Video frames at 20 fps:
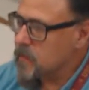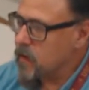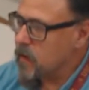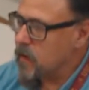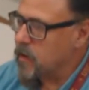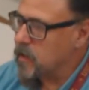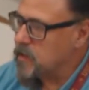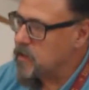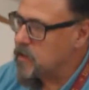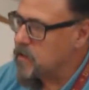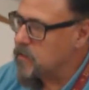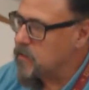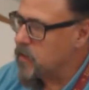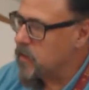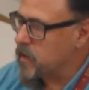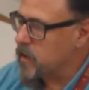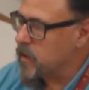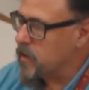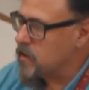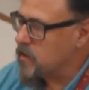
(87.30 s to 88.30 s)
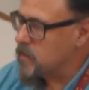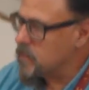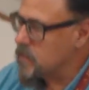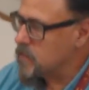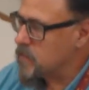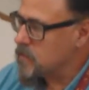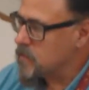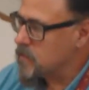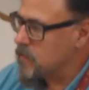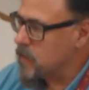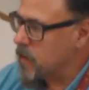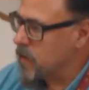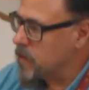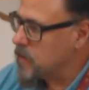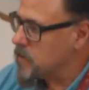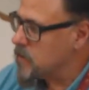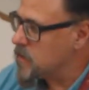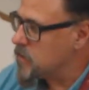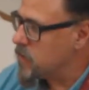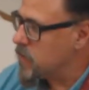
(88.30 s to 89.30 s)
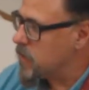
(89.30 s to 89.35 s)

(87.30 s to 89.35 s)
Hardy's is working. Brian's is